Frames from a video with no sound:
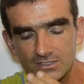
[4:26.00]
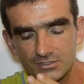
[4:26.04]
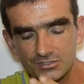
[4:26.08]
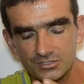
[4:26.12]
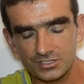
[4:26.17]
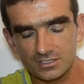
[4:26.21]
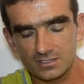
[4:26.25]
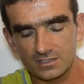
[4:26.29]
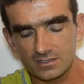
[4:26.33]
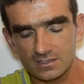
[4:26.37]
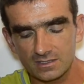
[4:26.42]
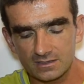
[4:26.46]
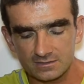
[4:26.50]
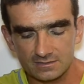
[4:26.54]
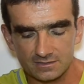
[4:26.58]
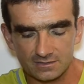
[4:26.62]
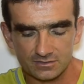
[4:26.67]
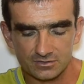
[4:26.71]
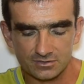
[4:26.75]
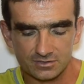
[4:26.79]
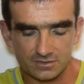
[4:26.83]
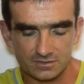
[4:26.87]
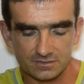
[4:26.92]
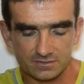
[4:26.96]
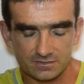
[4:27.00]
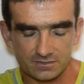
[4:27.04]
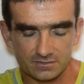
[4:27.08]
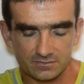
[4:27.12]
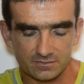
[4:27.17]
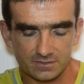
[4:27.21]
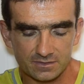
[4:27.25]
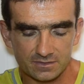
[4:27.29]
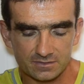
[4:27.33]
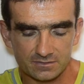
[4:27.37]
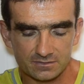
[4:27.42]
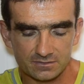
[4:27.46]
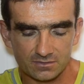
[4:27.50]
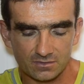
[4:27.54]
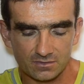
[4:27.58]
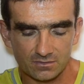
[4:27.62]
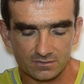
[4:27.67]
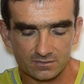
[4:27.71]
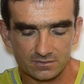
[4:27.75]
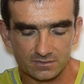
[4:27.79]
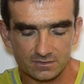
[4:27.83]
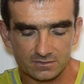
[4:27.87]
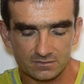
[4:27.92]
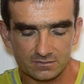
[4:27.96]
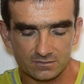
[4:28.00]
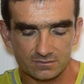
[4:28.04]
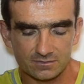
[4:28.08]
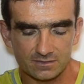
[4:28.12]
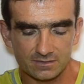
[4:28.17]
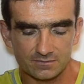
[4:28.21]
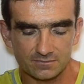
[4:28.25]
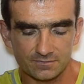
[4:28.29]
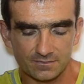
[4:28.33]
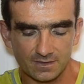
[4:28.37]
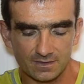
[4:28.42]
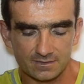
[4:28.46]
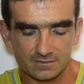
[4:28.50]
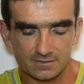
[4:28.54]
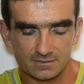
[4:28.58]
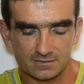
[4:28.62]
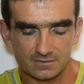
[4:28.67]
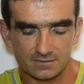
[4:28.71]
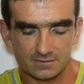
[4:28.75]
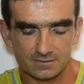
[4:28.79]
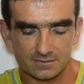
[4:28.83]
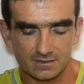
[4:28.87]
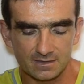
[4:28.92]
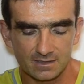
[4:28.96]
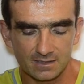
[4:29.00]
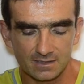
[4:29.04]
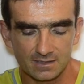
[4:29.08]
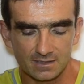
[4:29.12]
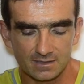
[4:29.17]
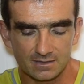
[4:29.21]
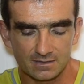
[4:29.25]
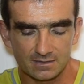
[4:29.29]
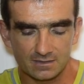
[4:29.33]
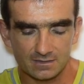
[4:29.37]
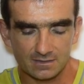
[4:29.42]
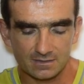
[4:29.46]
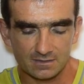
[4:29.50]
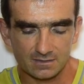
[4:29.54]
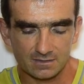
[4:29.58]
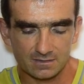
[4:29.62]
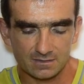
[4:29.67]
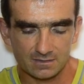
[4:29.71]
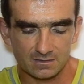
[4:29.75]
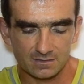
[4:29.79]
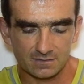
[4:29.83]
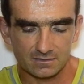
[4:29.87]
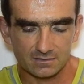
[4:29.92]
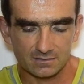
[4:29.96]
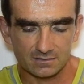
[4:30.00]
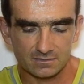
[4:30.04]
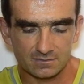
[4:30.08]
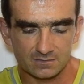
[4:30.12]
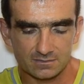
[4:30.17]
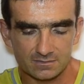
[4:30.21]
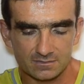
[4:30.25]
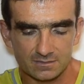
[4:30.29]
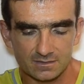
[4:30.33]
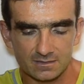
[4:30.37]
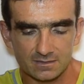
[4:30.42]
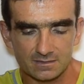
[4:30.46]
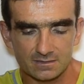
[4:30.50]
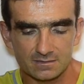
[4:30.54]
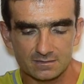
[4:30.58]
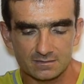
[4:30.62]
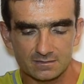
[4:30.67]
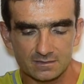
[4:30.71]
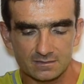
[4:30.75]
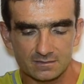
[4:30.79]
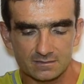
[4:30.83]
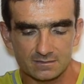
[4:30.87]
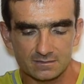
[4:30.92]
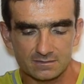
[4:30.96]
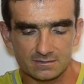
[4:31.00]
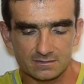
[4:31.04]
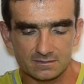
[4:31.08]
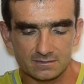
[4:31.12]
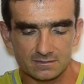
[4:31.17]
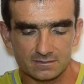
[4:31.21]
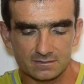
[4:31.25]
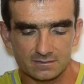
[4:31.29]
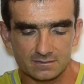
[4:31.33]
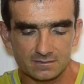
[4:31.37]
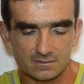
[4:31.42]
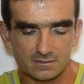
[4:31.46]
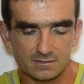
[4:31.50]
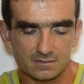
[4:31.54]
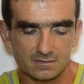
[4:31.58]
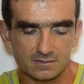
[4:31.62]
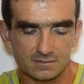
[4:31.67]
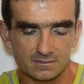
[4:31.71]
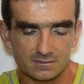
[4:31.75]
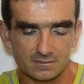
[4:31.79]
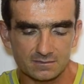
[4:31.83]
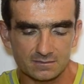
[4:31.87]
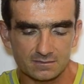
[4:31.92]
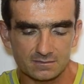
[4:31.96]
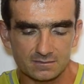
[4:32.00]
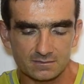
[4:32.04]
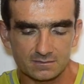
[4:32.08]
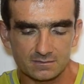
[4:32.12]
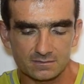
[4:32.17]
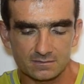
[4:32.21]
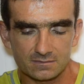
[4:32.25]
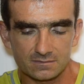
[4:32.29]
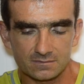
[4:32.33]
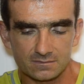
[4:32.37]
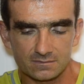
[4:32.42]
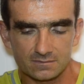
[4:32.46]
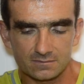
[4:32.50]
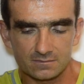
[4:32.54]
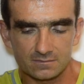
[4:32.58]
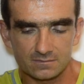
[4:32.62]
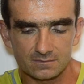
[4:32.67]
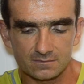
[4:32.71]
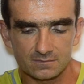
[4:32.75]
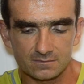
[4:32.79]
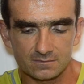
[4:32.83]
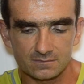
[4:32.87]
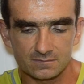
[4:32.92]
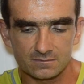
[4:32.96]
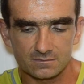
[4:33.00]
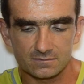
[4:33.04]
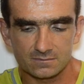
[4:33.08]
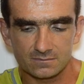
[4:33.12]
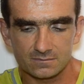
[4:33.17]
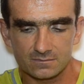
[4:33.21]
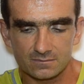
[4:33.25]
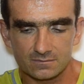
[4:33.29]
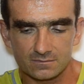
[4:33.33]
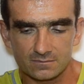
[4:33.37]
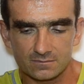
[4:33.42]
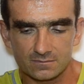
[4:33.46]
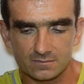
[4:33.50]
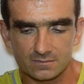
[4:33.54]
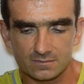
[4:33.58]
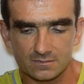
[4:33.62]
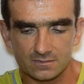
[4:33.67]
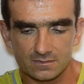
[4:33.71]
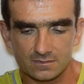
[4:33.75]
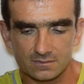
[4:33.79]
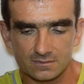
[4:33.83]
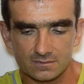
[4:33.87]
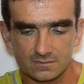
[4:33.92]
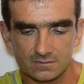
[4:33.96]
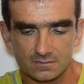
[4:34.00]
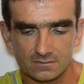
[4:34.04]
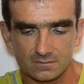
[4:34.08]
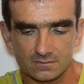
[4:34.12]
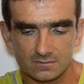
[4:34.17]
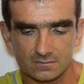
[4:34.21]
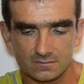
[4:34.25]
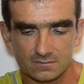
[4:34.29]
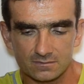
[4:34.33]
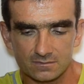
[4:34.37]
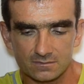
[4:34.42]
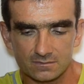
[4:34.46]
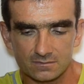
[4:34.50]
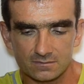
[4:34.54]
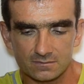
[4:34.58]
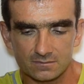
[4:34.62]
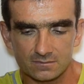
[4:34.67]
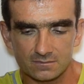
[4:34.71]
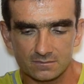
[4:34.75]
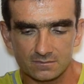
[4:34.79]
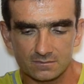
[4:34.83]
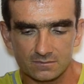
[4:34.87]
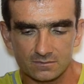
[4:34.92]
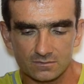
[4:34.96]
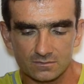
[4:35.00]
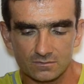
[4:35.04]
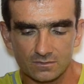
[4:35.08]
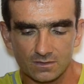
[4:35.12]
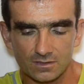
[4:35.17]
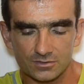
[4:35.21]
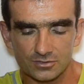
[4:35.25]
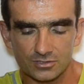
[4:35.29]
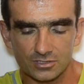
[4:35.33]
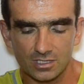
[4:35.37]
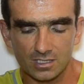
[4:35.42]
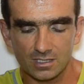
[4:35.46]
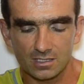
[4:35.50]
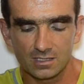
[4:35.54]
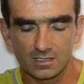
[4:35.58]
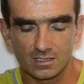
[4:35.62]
I think she's still very strong. She's not that fast as. Surasha,